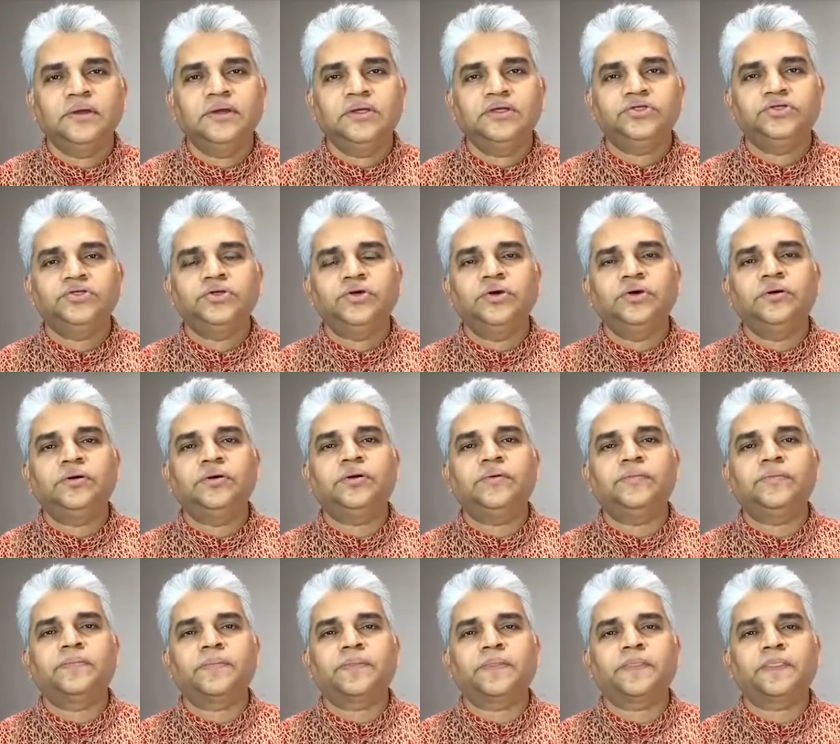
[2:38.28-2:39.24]

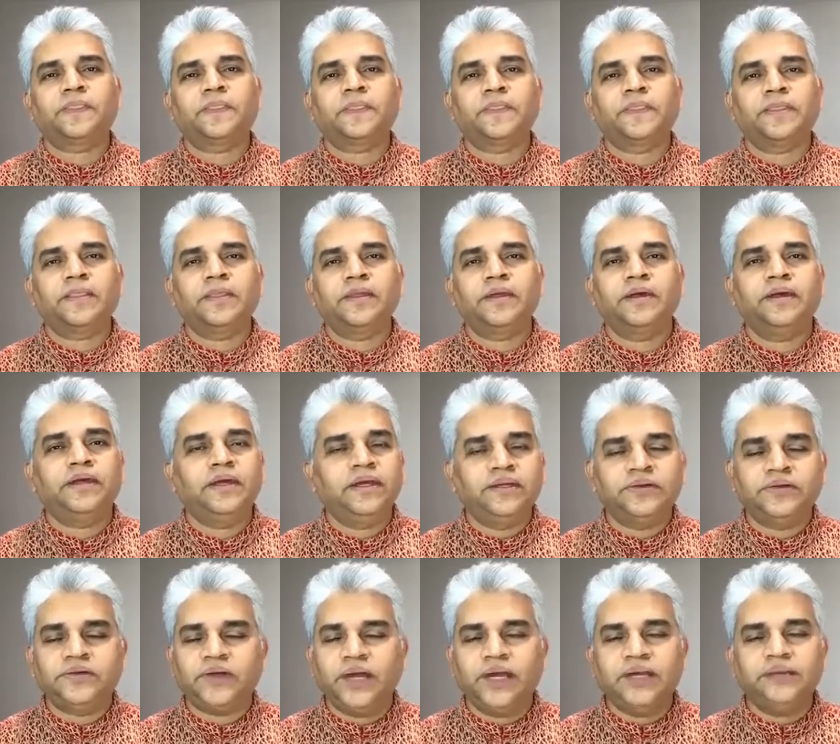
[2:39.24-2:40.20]
So
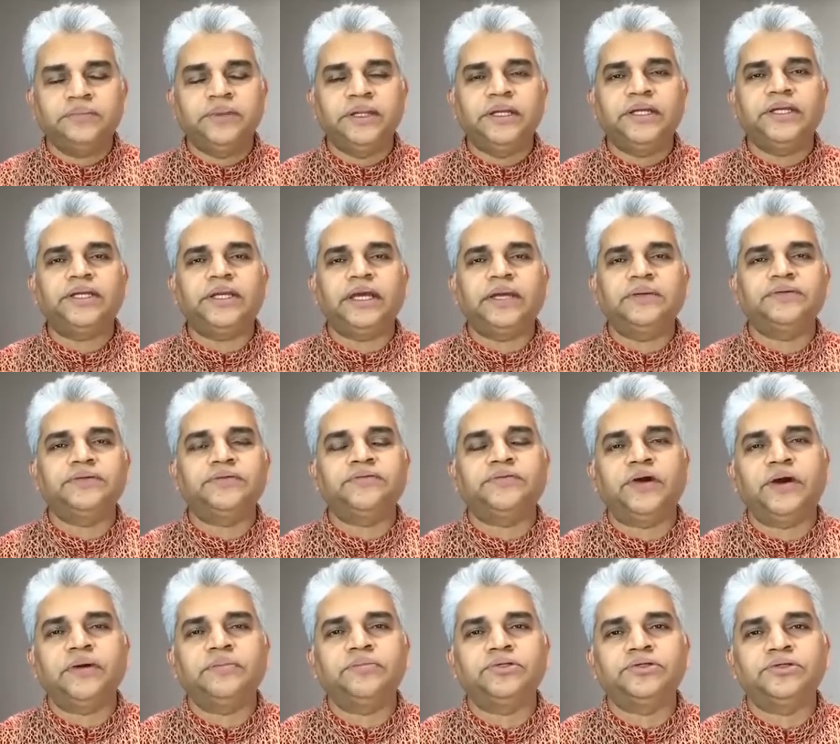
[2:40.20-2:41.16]
it tried many times, the
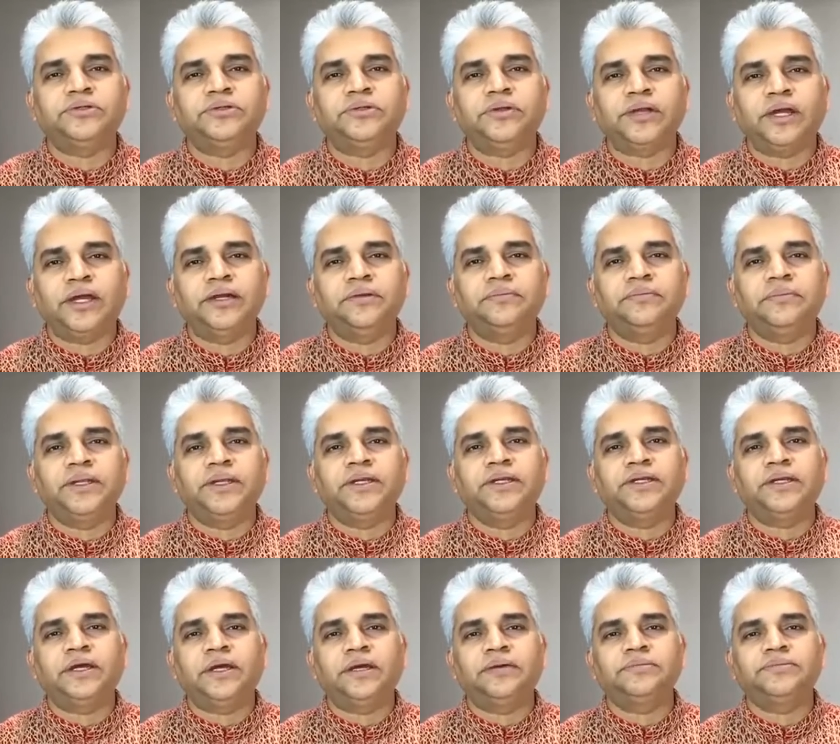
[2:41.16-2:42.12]
farmer tried
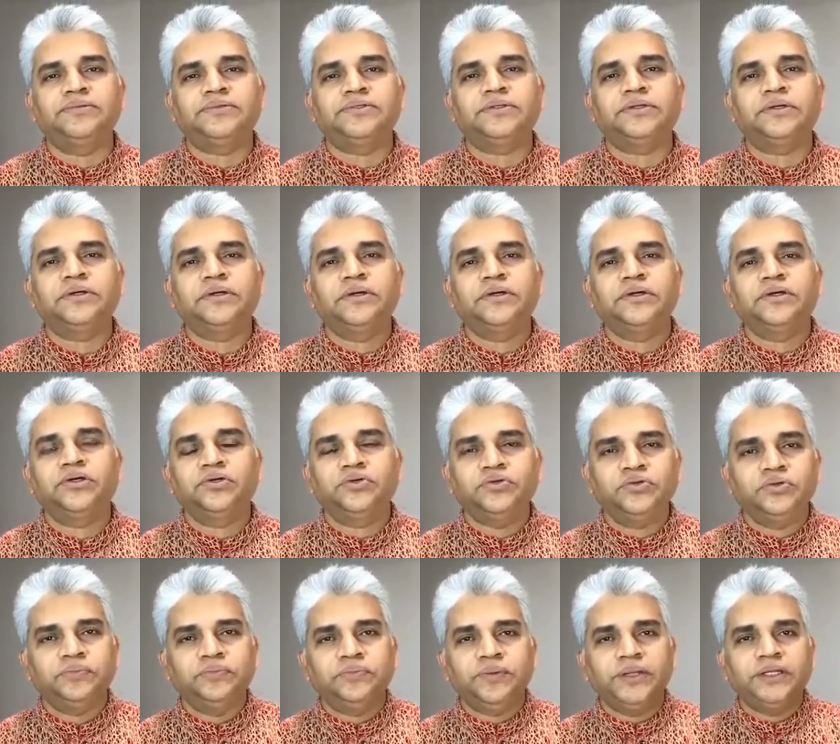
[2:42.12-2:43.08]
many times
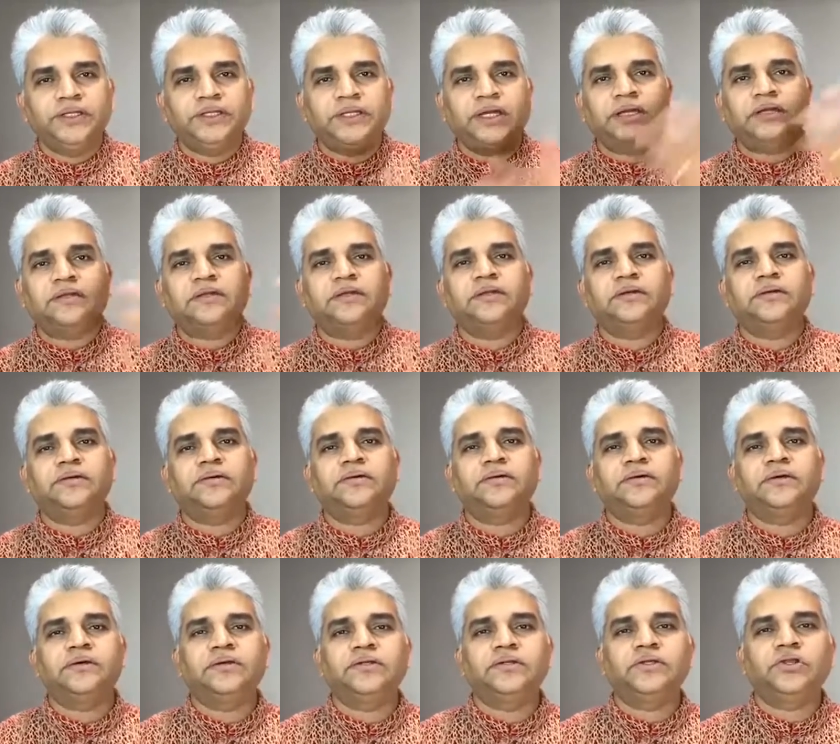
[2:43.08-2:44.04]
to bring that
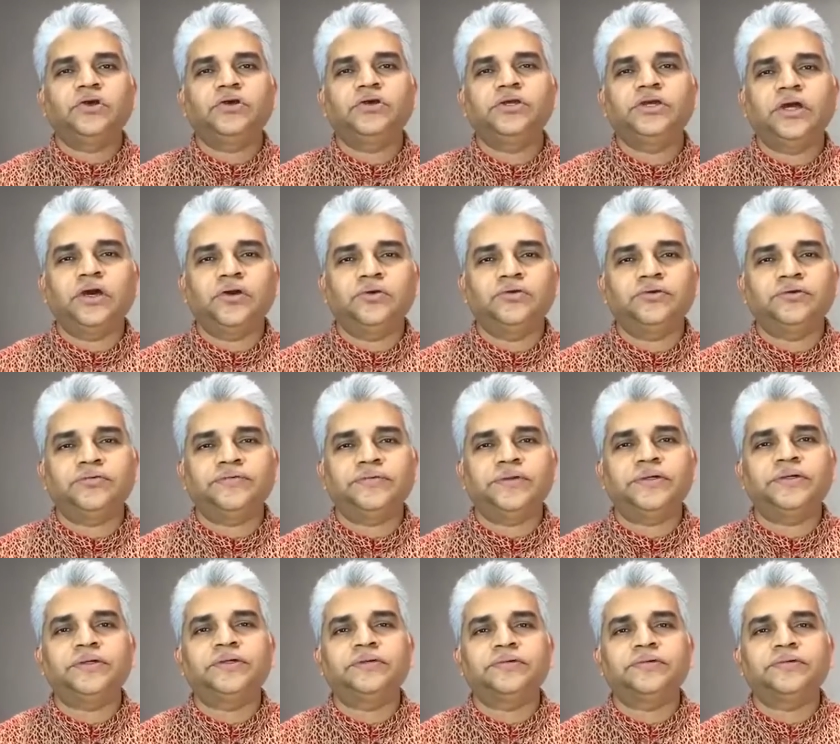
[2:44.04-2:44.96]
donkey out of it.